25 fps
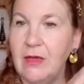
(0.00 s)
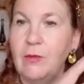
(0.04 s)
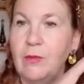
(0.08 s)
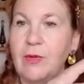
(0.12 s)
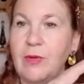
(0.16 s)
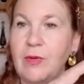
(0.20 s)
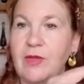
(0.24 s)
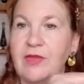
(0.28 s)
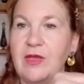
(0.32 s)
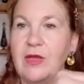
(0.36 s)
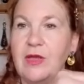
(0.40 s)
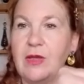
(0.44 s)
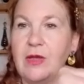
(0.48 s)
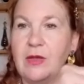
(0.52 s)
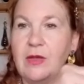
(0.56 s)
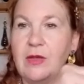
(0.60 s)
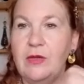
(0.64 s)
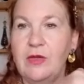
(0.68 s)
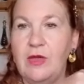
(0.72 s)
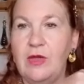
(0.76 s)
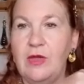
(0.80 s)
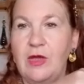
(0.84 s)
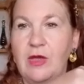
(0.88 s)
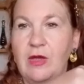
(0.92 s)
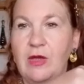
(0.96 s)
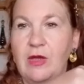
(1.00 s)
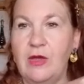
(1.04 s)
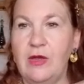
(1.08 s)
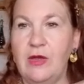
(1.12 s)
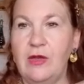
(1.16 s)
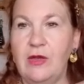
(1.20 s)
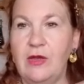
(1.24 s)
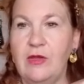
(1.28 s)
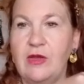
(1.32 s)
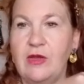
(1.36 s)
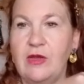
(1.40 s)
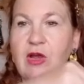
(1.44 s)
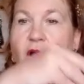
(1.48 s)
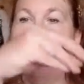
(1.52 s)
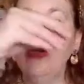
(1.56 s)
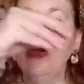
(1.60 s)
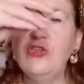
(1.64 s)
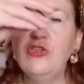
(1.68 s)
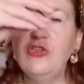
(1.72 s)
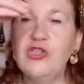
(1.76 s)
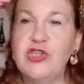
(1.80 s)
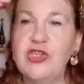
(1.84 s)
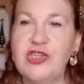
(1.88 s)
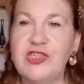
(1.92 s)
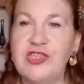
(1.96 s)
But the
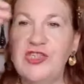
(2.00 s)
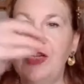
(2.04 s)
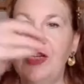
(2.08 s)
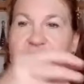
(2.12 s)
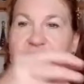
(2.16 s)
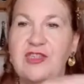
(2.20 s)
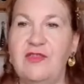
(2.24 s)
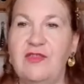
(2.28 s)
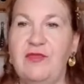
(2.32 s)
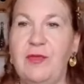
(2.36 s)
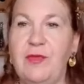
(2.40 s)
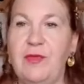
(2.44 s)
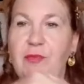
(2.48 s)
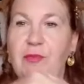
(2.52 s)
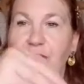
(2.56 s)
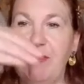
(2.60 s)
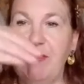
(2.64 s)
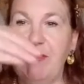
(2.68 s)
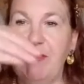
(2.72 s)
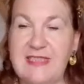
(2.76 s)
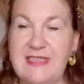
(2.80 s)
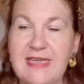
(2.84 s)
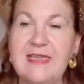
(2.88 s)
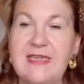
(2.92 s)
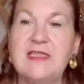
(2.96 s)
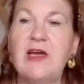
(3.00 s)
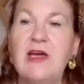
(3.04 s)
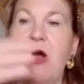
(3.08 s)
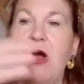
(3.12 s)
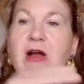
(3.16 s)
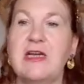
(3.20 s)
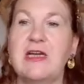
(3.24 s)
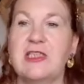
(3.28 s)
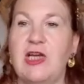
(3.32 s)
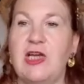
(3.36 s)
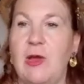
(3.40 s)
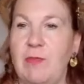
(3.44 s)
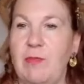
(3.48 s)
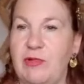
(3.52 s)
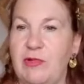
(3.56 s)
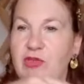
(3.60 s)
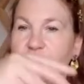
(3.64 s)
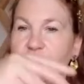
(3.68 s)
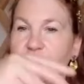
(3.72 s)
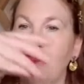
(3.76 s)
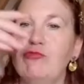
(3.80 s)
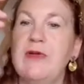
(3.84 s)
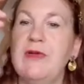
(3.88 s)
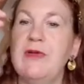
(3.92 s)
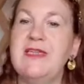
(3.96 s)
consciousness of the priestess archetype
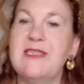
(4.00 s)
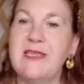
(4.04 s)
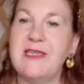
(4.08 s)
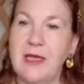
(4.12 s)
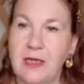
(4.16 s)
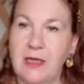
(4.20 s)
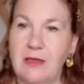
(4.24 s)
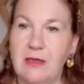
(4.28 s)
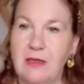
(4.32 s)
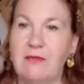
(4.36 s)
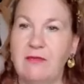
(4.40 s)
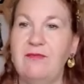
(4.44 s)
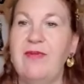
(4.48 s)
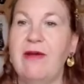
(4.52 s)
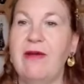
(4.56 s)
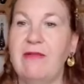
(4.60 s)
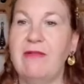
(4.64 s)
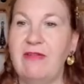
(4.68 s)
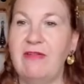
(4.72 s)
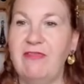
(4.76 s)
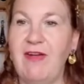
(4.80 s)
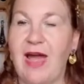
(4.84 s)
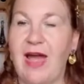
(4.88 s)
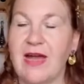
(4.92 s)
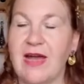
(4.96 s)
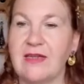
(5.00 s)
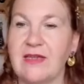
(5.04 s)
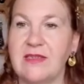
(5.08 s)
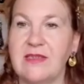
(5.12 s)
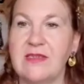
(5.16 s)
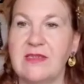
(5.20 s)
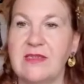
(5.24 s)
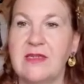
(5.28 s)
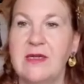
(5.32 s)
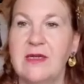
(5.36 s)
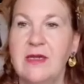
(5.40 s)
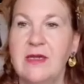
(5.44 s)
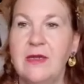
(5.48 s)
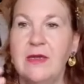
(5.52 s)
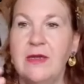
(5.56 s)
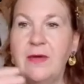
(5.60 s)
has risen very fast.